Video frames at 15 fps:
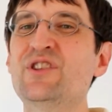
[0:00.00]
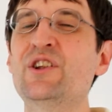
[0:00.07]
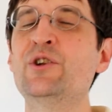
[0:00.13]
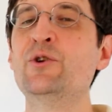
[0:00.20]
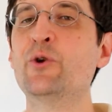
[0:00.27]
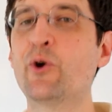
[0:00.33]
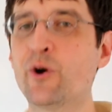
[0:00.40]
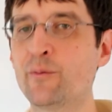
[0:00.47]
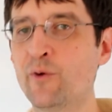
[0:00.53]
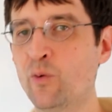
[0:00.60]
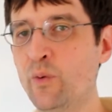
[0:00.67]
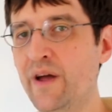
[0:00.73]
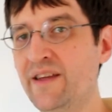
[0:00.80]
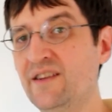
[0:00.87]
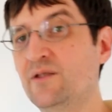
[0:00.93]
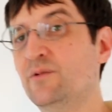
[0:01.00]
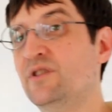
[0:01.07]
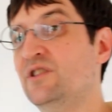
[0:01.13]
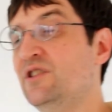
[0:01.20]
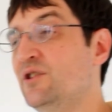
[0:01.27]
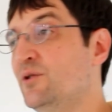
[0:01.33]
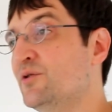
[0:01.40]
the normal way you
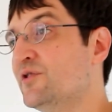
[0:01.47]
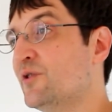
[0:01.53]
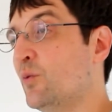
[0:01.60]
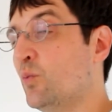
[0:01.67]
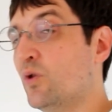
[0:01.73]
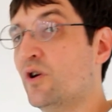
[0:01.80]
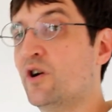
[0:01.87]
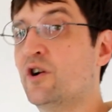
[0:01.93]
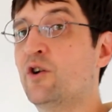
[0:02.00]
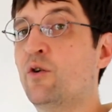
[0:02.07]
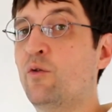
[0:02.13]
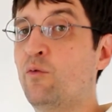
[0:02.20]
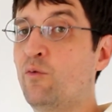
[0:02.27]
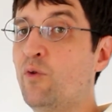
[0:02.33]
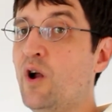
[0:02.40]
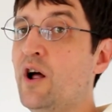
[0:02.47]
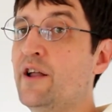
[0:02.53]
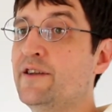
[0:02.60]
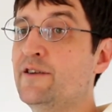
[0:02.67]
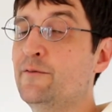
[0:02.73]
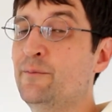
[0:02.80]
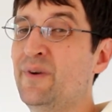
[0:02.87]
would use the word run,